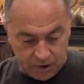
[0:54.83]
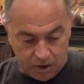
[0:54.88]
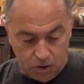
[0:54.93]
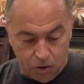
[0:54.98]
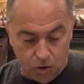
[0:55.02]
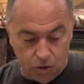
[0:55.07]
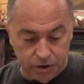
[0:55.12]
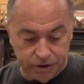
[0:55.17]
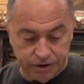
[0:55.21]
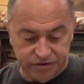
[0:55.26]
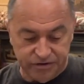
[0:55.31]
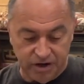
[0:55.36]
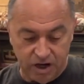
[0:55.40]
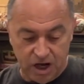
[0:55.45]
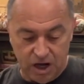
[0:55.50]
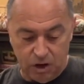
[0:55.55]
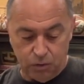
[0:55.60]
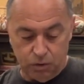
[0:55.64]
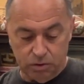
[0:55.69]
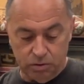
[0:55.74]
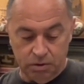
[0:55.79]
on a
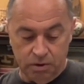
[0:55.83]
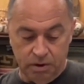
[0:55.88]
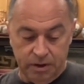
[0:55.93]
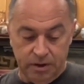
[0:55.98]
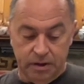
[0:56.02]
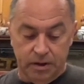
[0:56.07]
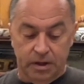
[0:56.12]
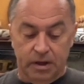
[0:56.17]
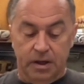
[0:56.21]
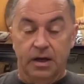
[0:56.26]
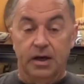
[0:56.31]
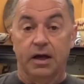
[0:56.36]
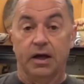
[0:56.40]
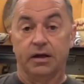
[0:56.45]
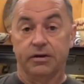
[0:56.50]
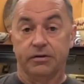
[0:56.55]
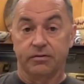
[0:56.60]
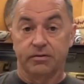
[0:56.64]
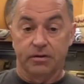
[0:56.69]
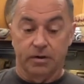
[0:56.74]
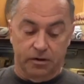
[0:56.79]
towel,
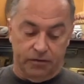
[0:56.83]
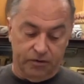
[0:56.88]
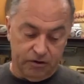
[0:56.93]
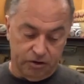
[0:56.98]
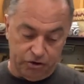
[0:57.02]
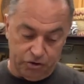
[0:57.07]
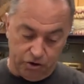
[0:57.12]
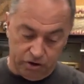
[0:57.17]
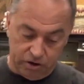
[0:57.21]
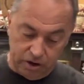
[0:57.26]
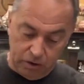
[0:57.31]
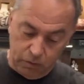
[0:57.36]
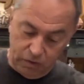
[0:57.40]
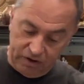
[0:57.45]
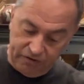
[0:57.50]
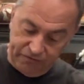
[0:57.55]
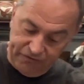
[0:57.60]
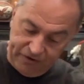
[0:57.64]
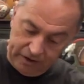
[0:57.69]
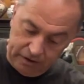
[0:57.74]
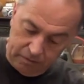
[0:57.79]
and the turkey wing
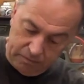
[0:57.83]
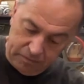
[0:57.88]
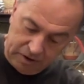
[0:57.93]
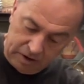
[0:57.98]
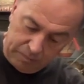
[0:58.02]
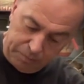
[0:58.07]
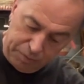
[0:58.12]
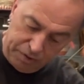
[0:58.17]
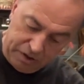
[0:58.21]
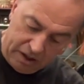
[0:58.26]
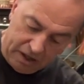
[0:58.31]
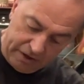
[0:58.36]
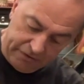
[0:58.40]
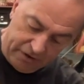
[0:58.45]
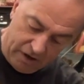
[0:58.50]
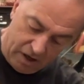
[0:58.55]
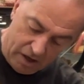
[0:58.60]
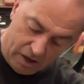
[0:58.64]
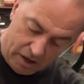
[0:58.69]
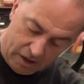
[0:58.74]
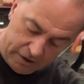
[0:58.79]
feather, I'm going to apply
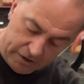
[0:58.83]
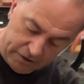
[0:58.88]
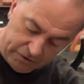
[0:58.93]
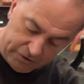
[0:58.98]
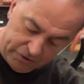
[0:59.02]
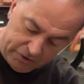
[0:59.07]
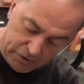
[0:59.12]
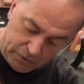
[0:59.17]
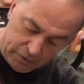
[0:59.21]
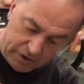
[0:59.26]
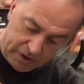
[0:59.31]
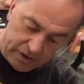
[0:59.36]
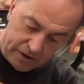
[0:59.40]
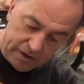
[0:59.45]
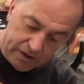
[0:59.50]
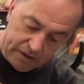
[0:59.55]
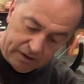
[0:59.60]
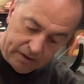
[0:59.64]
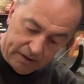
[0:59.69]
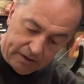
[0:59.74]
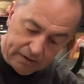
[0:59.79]
the iron to it
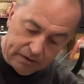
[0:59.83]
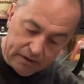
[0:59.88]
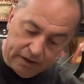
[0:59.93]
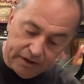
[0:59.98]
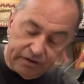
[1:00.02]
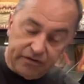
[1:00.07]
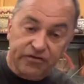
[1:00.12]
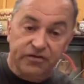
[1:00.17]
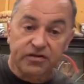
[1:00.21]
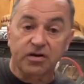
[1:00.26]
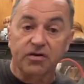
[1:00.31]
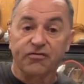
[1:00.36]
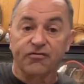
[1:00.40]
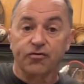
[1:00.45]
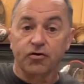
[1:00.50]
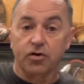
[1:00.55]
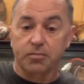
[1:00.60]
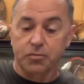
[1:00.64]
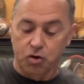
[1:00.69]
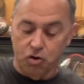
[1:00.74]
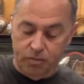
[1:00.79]
and let it sit for a
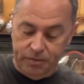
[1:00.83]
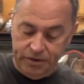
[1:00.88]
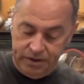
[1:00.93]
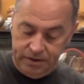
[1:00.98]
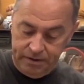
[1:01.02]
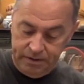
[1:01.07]
moment.